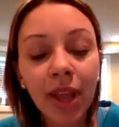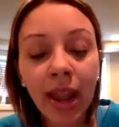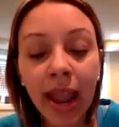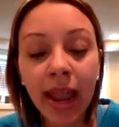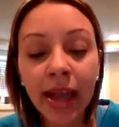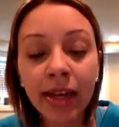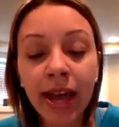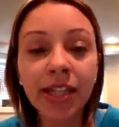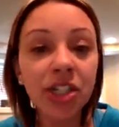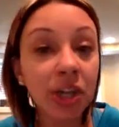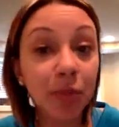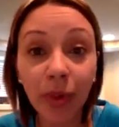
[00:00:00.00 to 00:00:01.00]
And I
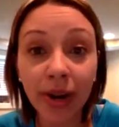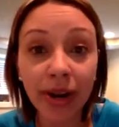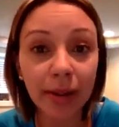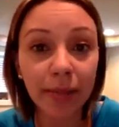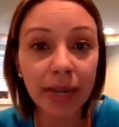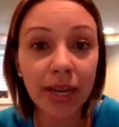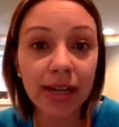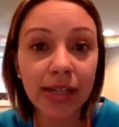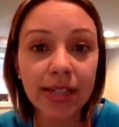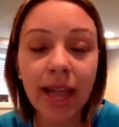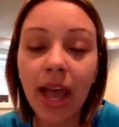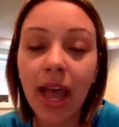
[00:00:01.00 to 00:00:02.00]
jumped right in
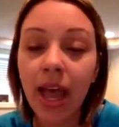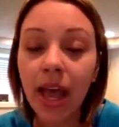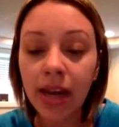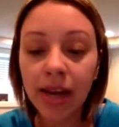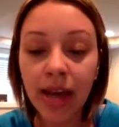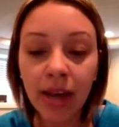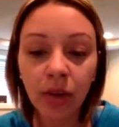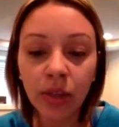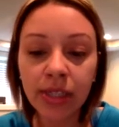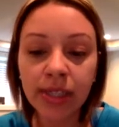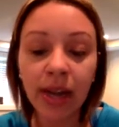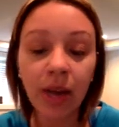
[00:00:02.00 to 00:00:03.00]
because not only
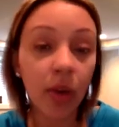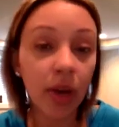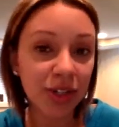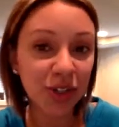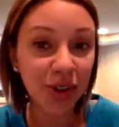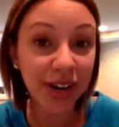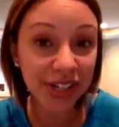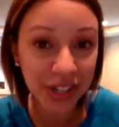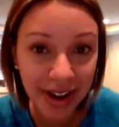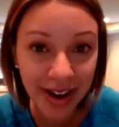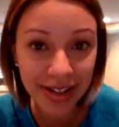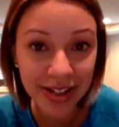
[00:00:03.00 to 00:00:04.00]
did I want to try
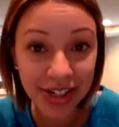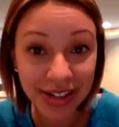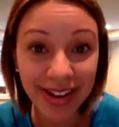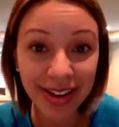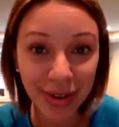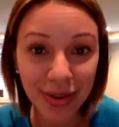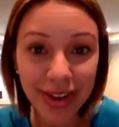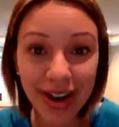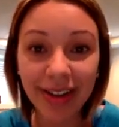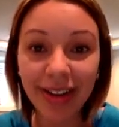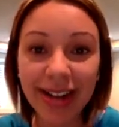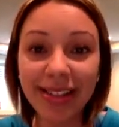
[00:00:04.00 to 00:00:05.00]
Shakeology, and I knew that I
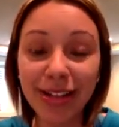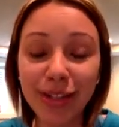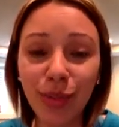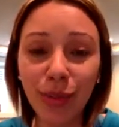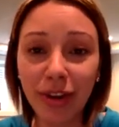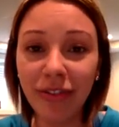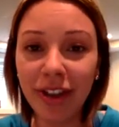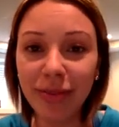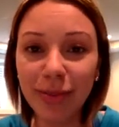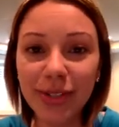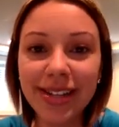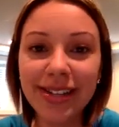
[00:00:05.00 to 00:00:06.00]
could get that
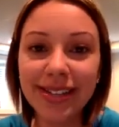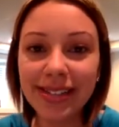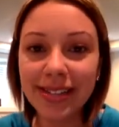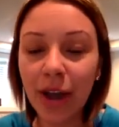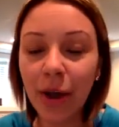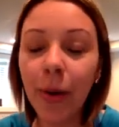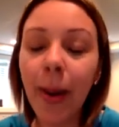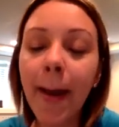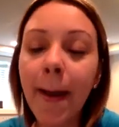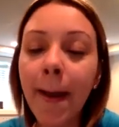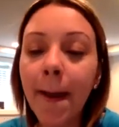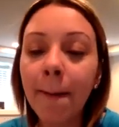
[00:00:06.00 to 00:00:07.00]
25% discount,
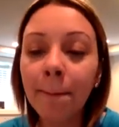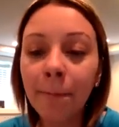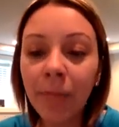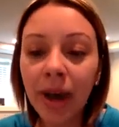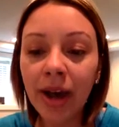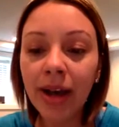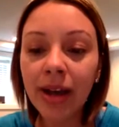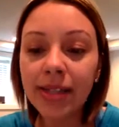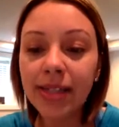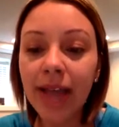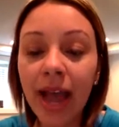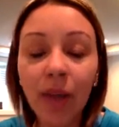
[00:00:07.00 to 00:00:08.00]
but
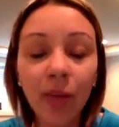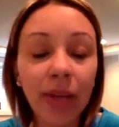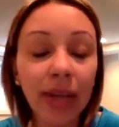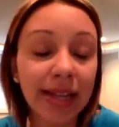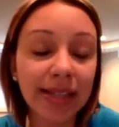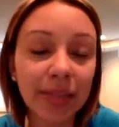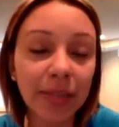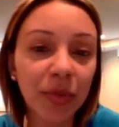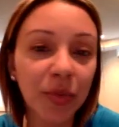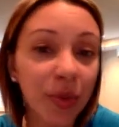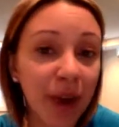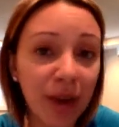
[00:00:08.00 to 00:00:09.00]
like I said
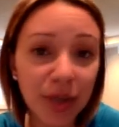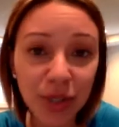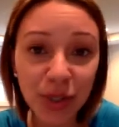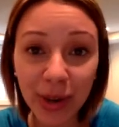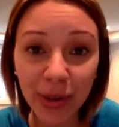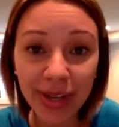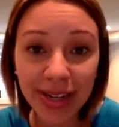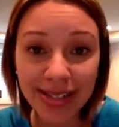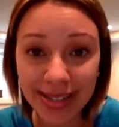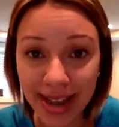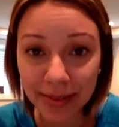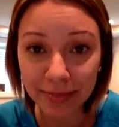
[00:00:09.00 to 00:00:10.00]
before, I was drowning in
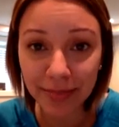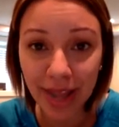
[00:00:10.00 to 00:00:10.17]
debt.